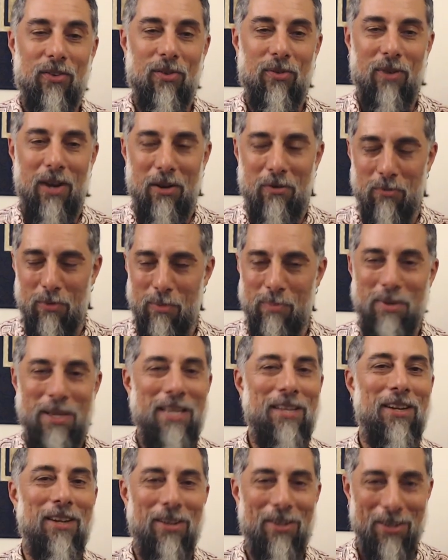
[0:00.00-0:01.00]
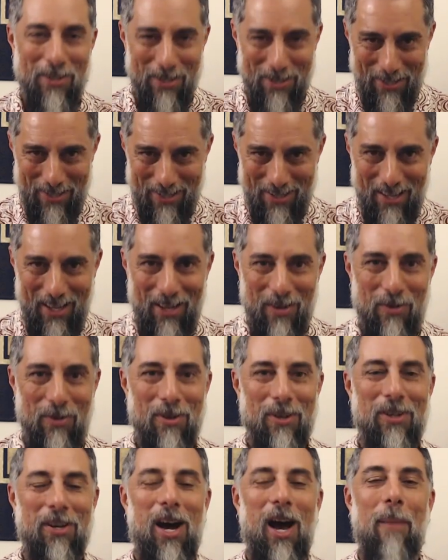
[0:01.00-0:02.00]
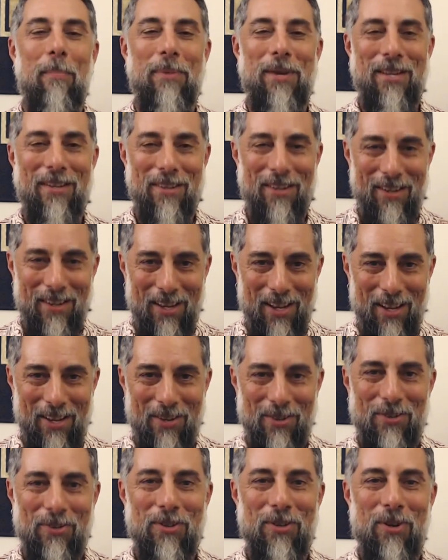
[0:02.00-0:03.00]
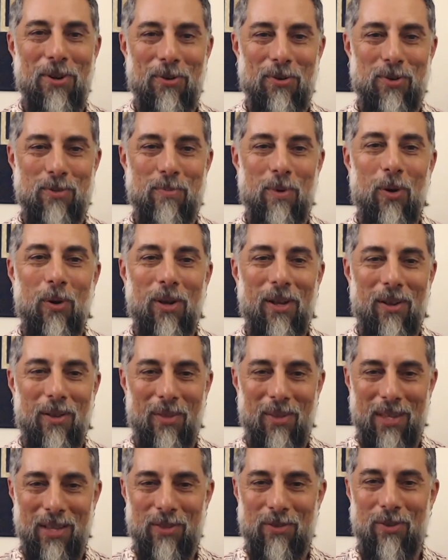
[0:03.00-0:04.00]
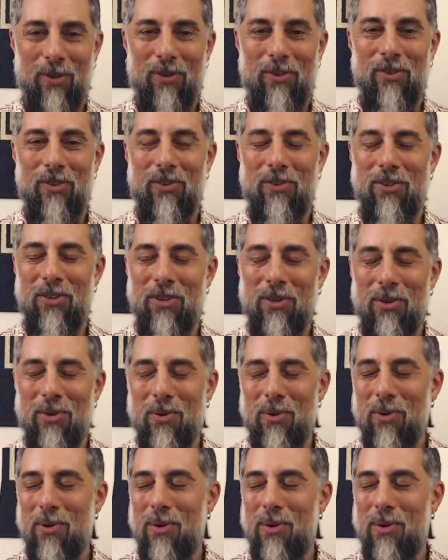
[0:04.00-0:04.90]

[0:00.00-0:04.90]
right? Repeated and copied and, spoken these verses to you.